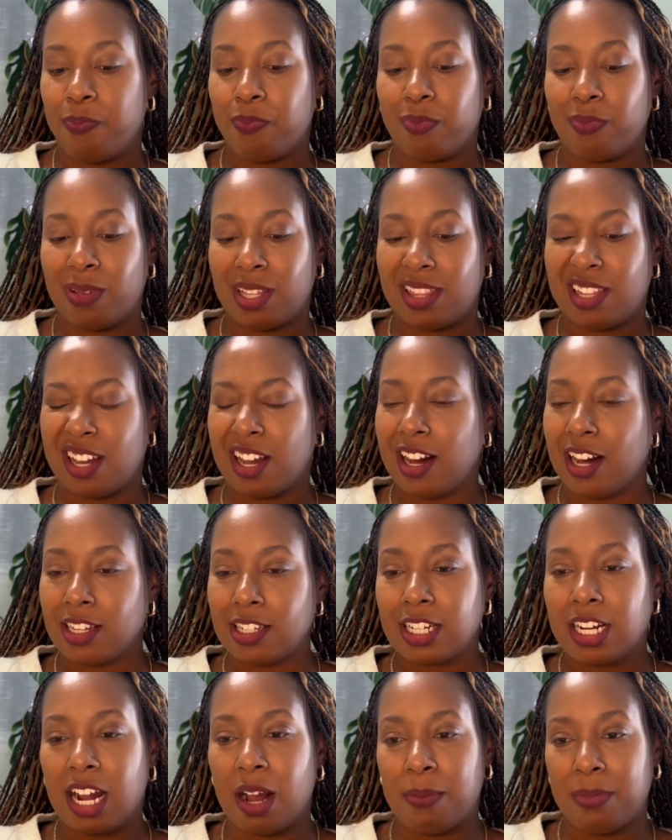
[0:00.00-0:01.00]
But the
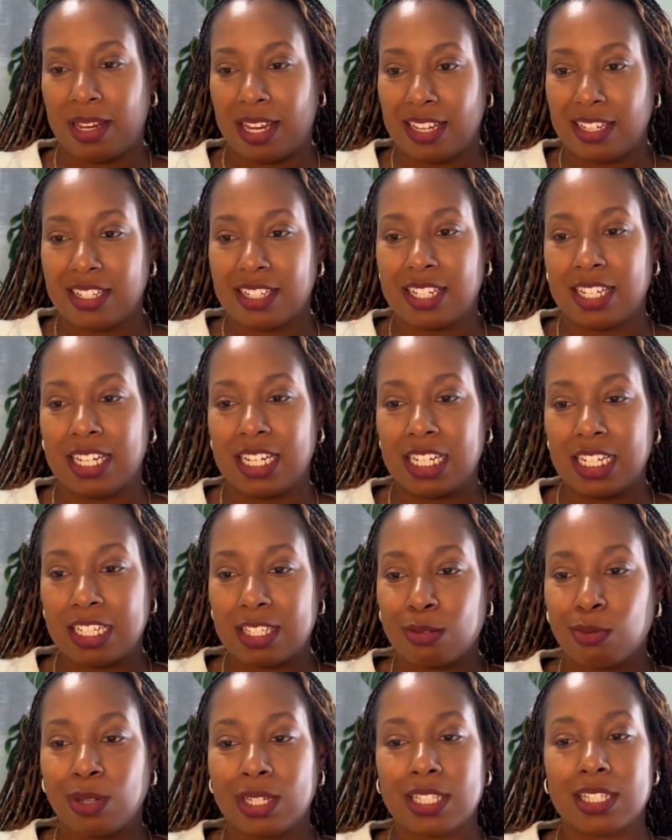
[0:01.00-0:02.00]
color combination here
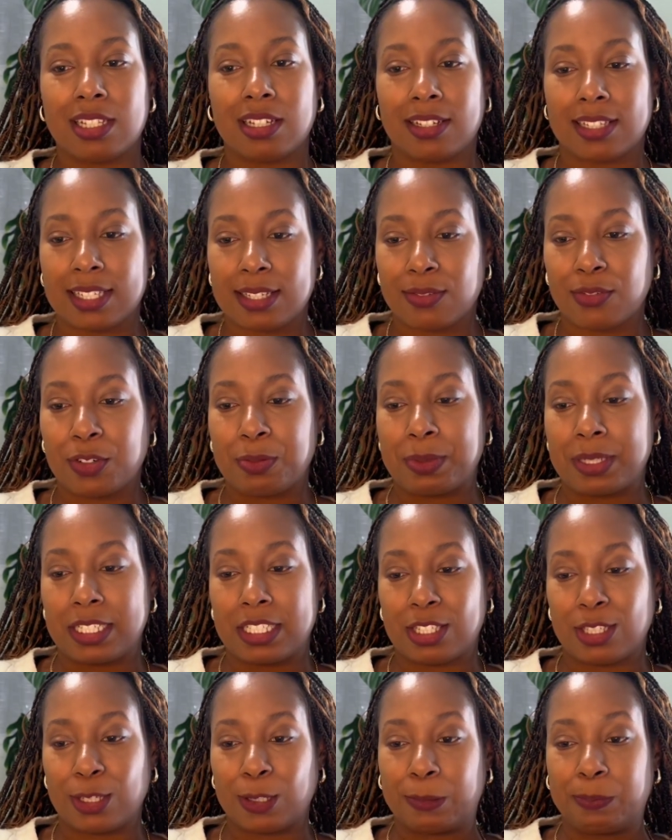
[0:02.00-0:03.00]
is what sells it for me.
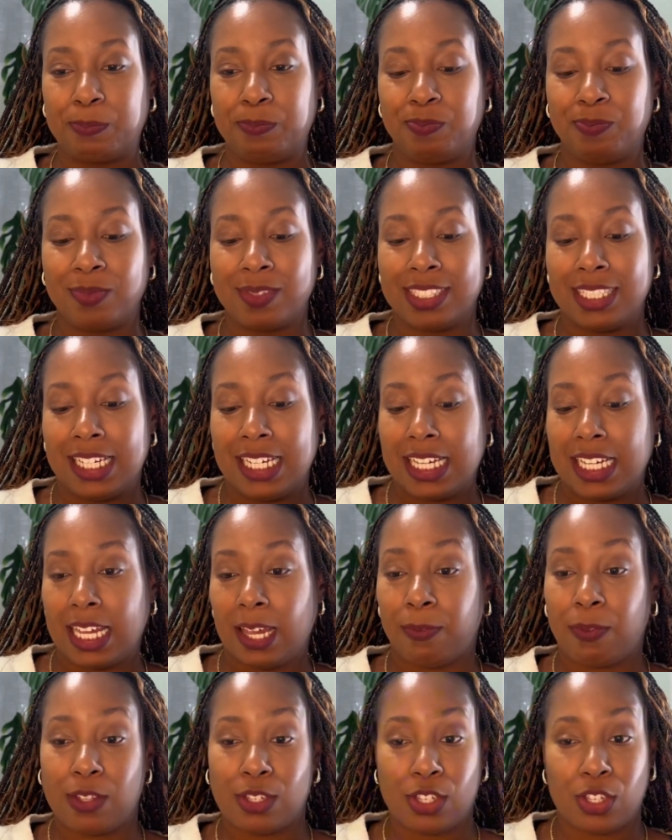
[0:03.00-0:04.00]
So
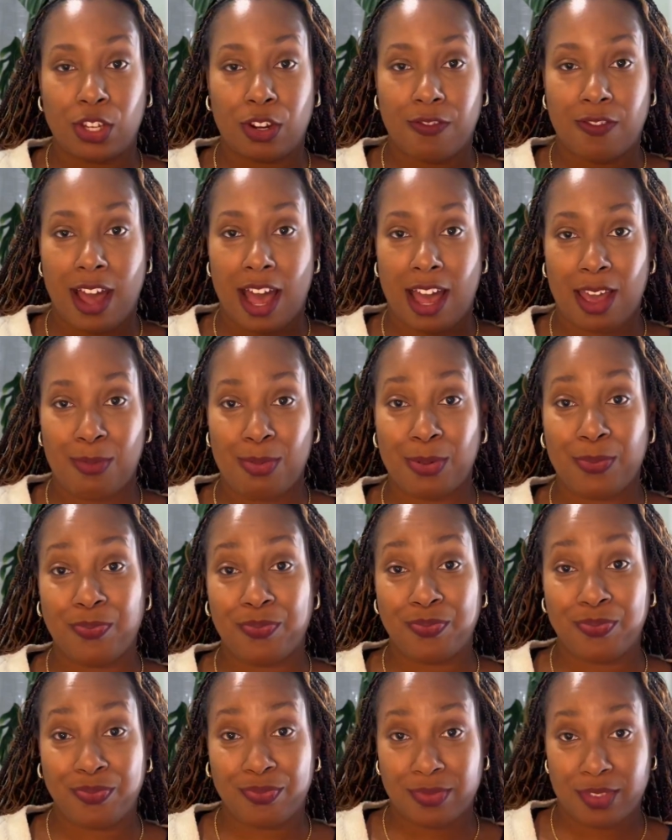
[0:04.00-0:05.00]
if this is your vibe,
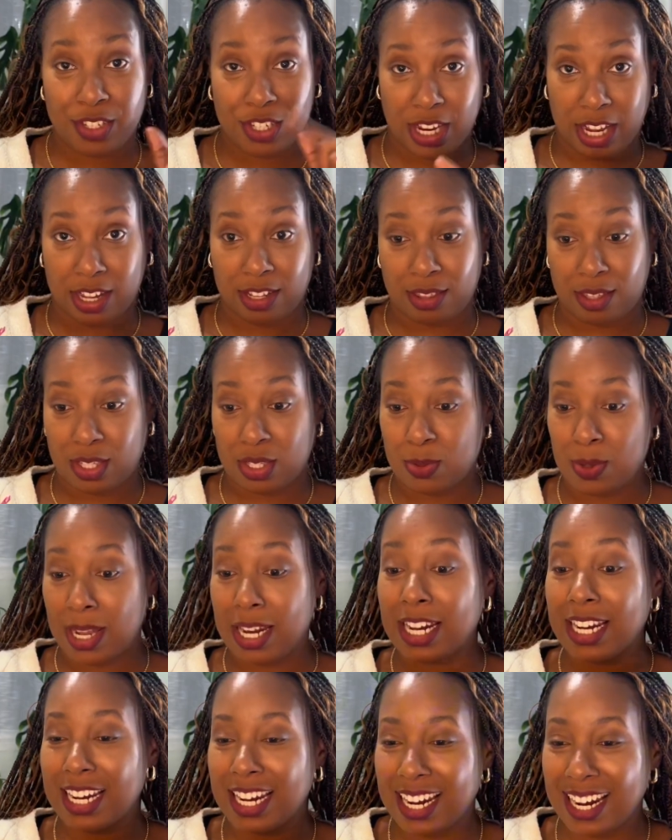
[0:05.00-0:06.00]
check out this
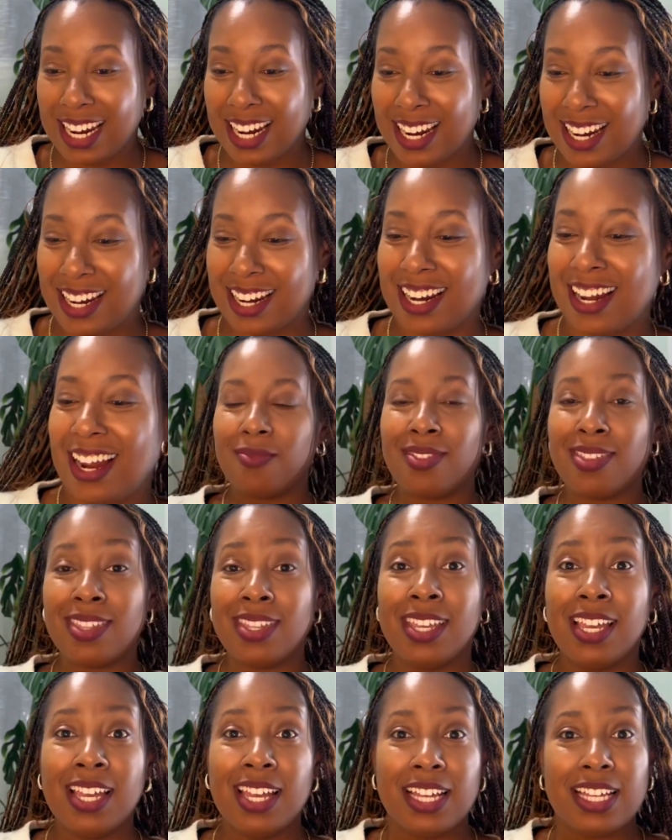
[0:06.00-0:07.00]
sweater.
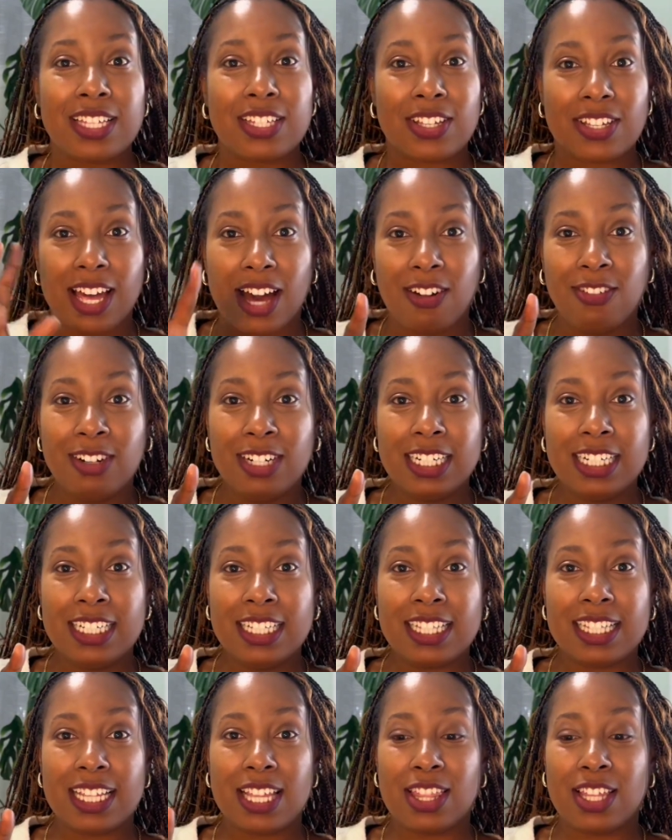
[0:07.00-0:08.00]
So that
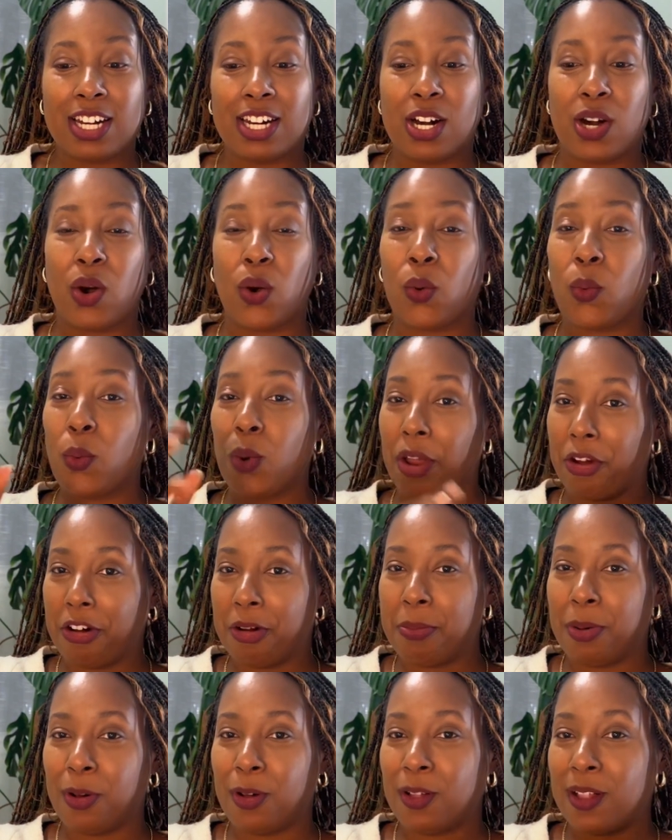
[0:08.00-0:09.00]
was the
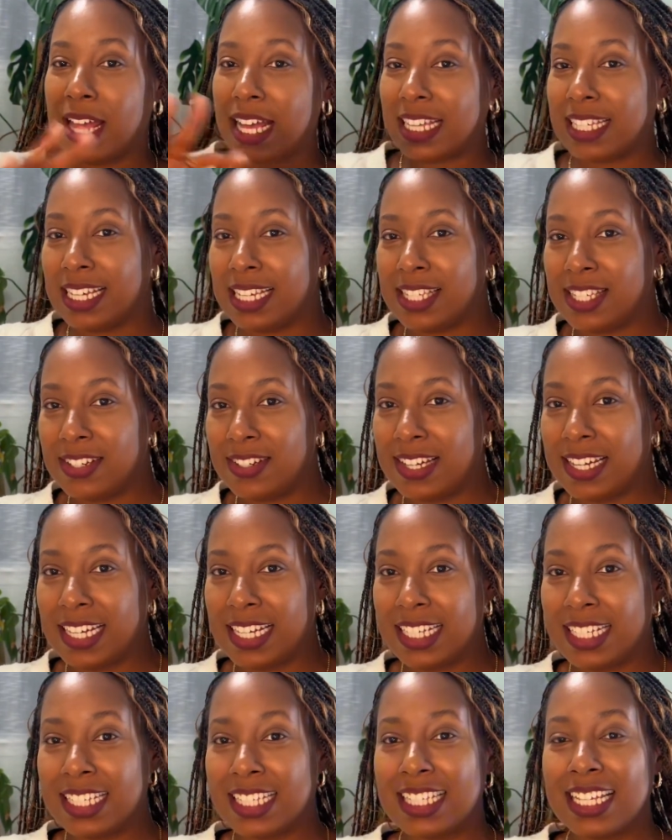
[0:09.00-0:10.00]
wearable
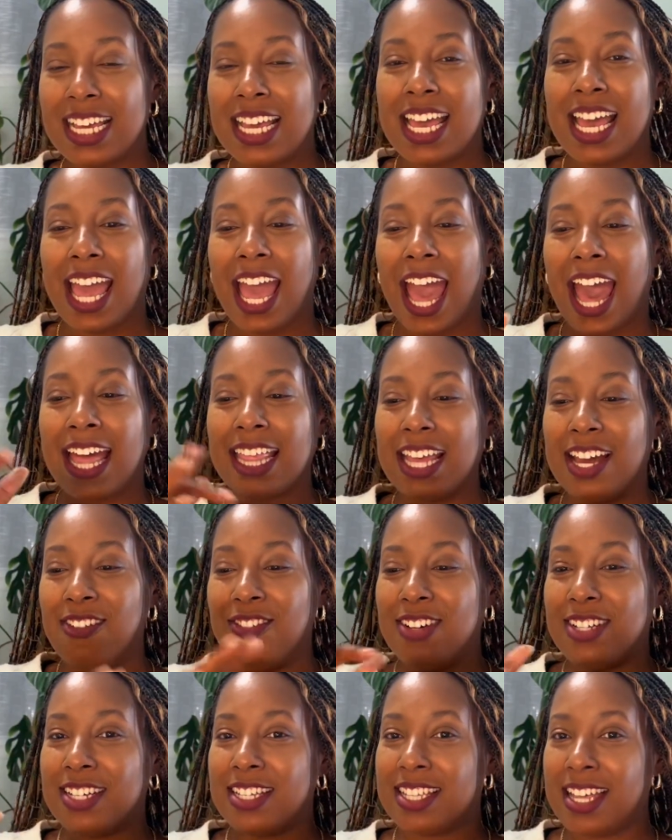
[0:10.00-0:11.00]
accessories. And then
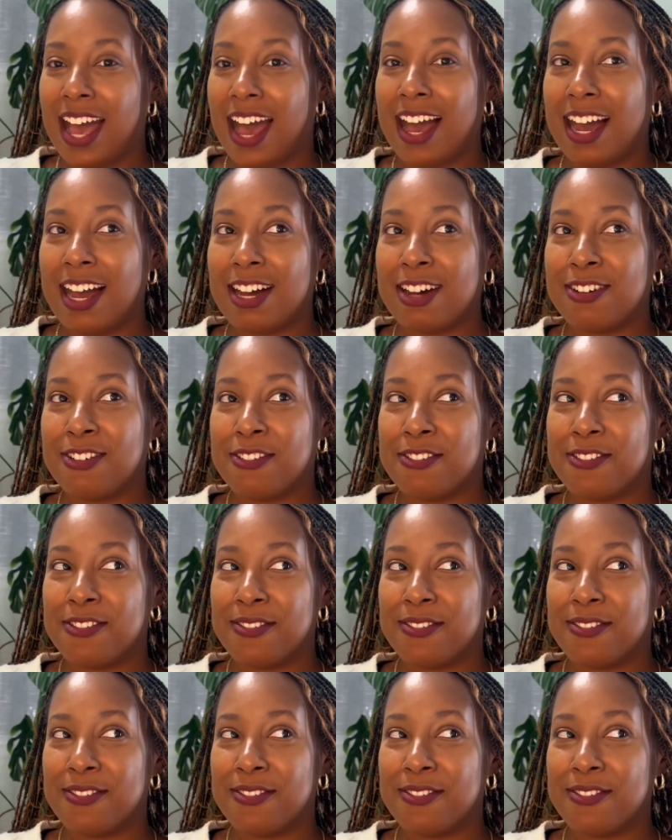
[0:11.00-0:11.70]
we just have,